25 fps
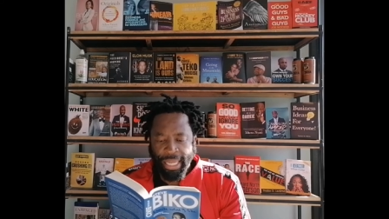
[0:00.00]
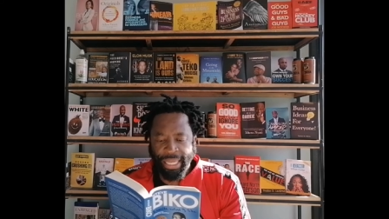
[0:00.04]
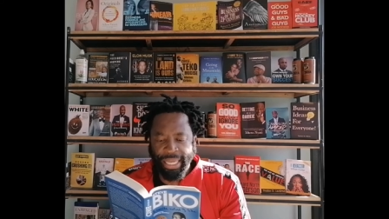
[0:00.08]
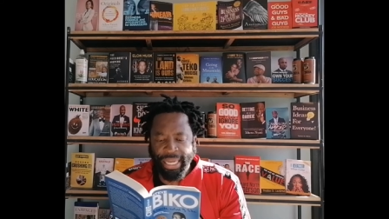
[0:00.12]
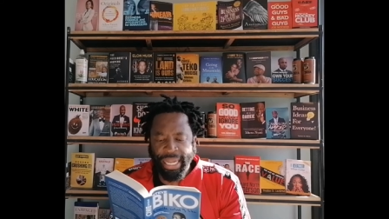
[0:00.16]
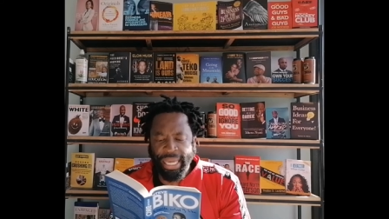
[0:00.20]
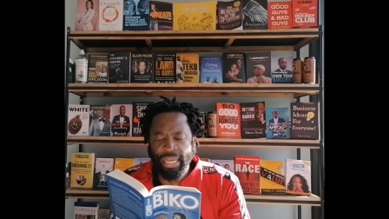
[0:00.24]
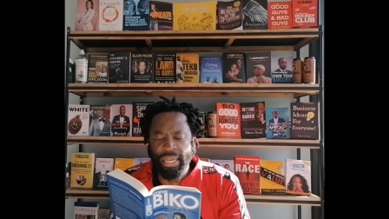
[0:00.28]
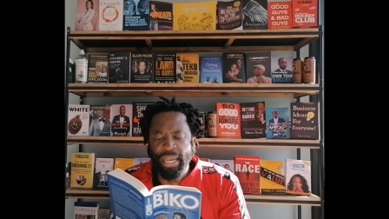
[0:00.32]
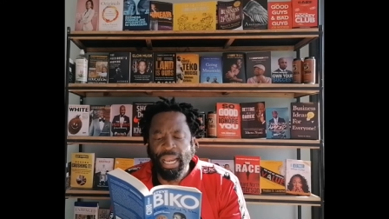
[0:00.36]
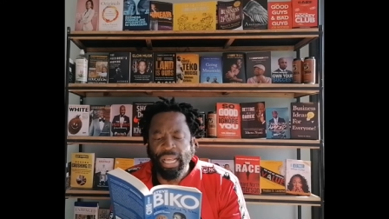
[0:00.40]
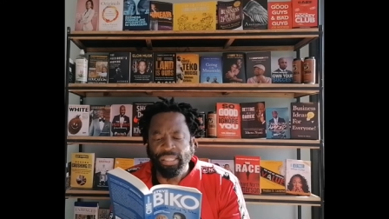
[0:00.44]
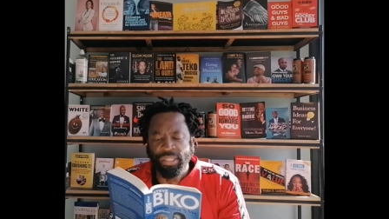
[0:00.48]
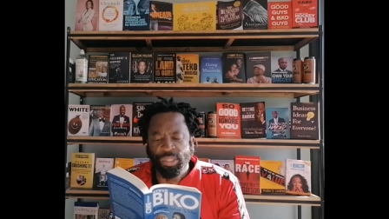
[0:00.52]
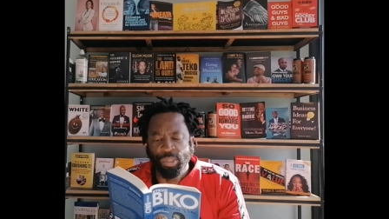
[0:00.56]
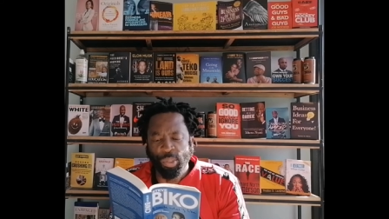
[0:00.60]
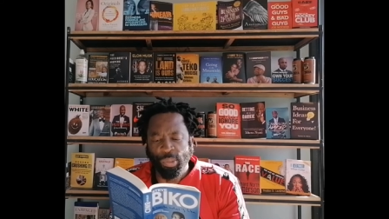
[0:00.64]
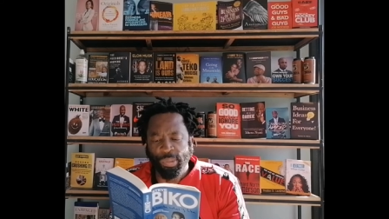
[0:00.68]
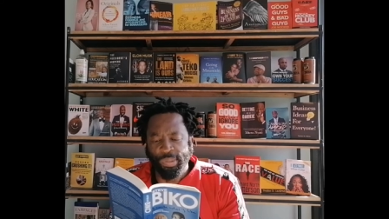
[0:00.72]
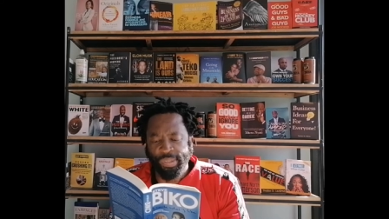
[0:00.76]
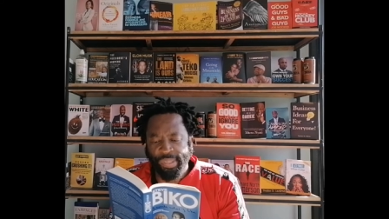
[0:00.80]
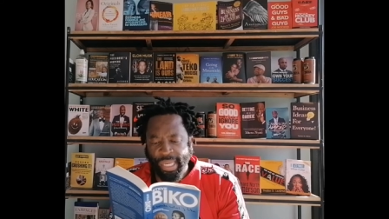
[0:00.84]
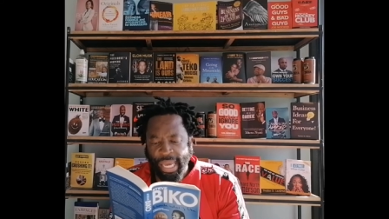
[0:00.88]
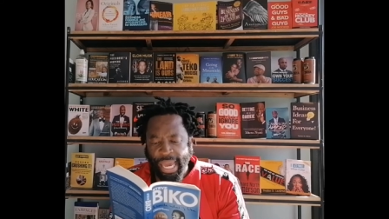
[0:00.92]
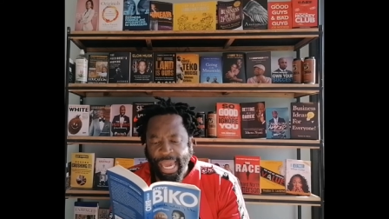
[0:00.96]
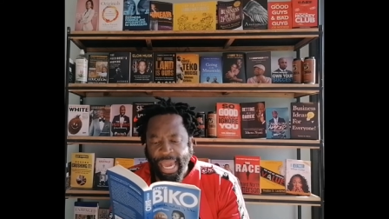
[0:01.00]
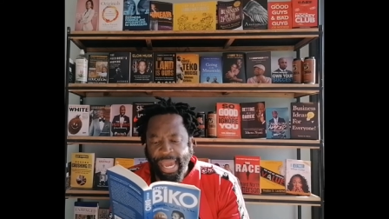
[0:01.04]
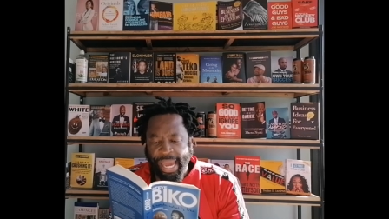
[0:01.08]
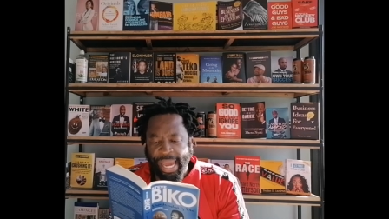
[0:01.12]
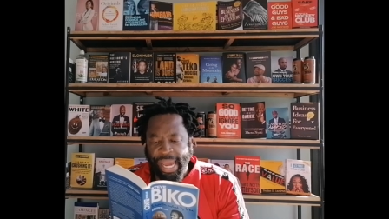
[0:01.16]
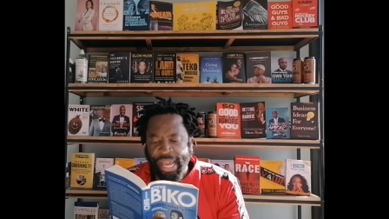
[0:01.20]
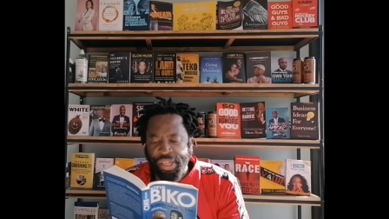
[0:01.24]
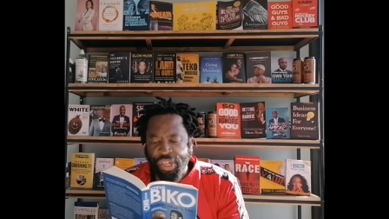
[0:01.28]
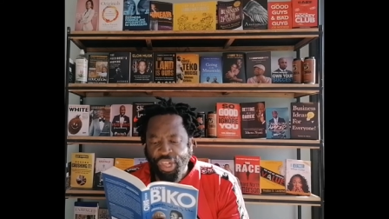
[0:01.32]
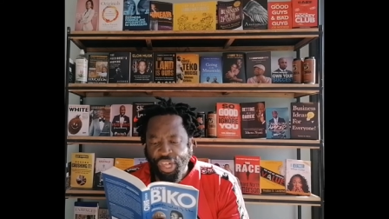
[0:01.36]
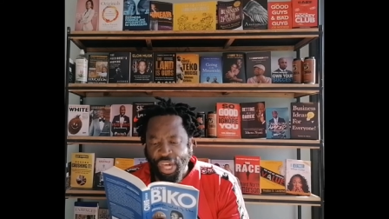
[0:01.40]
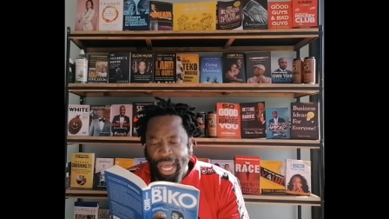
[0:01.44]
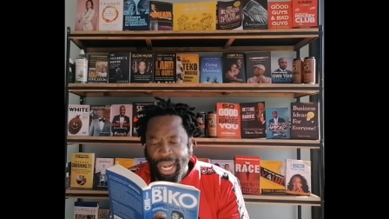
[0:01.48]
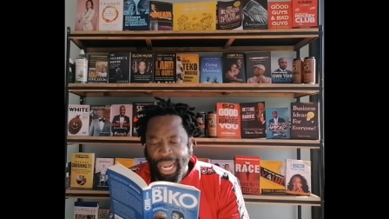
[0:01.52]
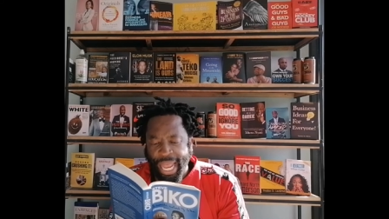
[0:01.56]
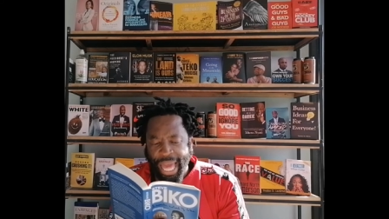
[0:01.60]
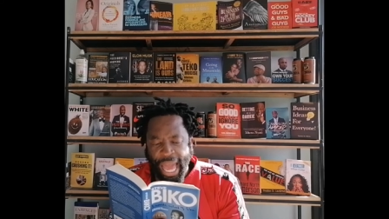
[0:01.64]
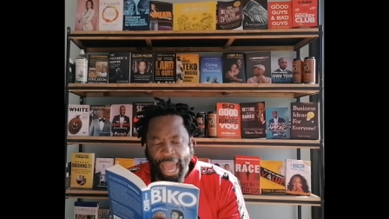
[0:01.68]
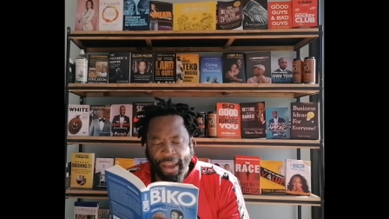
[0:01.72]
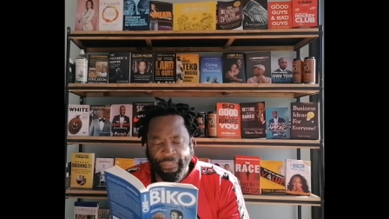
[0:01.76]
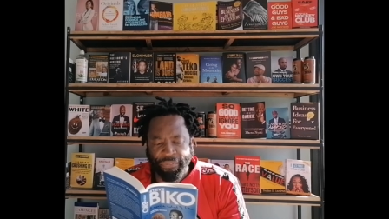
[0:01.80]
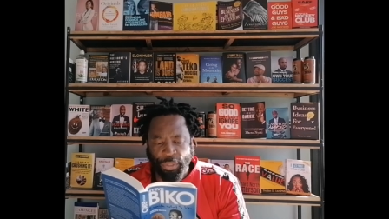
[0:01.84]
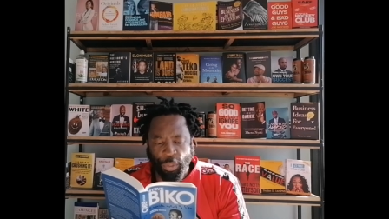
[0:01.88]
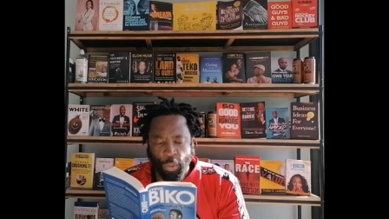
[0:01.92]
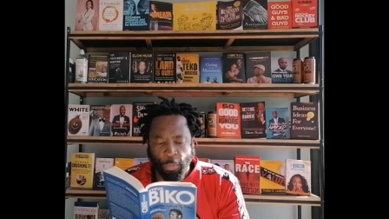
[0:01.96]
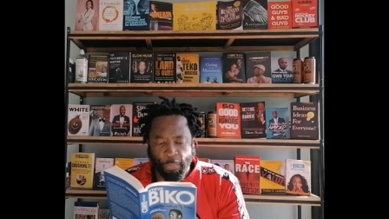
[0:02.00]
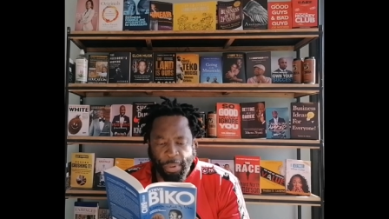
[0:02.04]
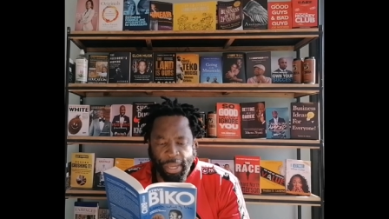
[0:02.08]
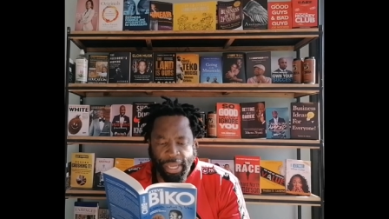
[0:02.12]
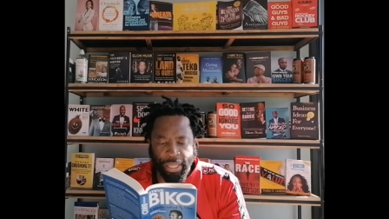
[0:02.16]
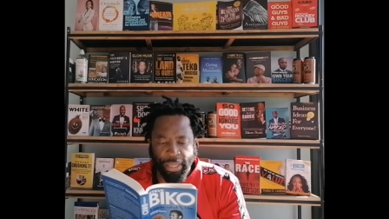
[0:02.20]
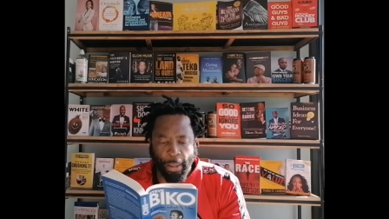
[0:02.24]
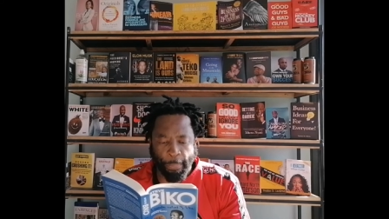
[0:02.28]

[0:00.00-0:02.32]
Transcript: Needless to say, it shall have to be